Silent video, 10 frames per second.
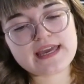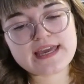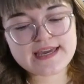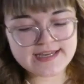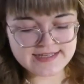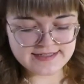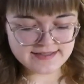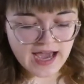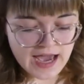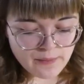
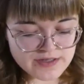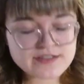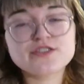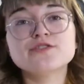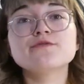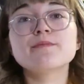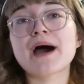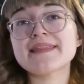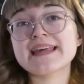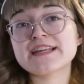is I want to,
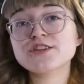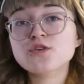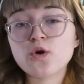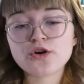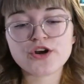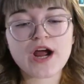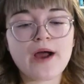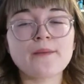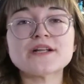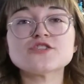by the end of the quarter,
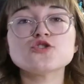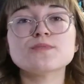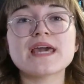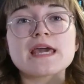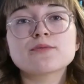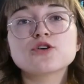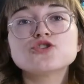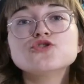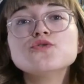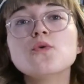I want to be
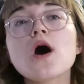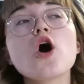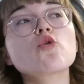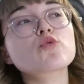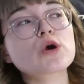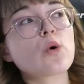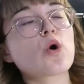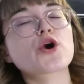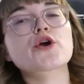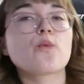able to
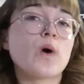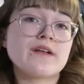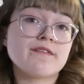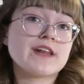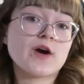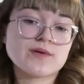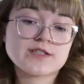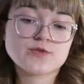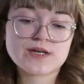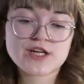record one video
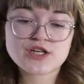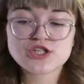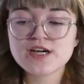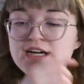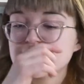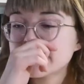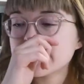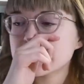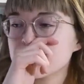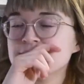in Swedish. This
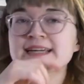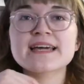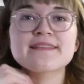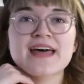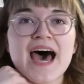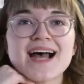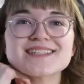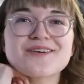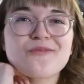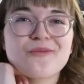is something
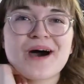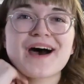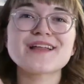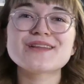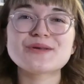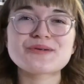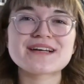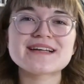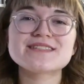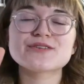that
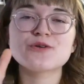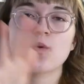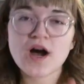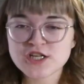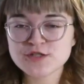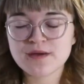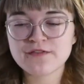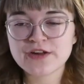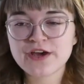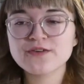Lucas, who watches my
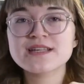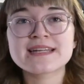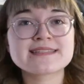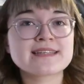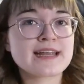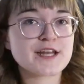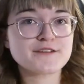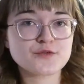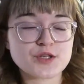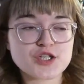videos and is a
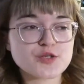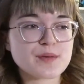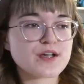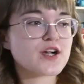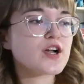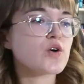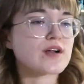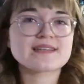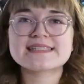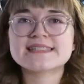native Swedish speaker,
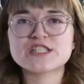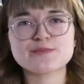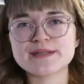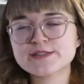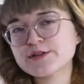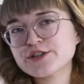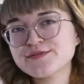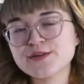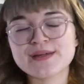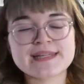or at least he speaks
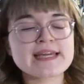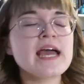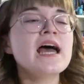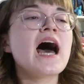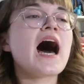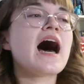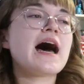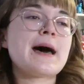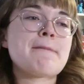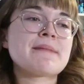Swedish fluently,
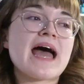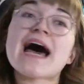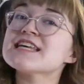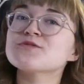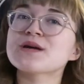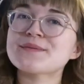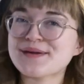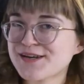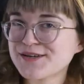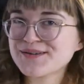has wanted
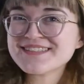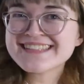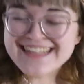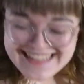me to do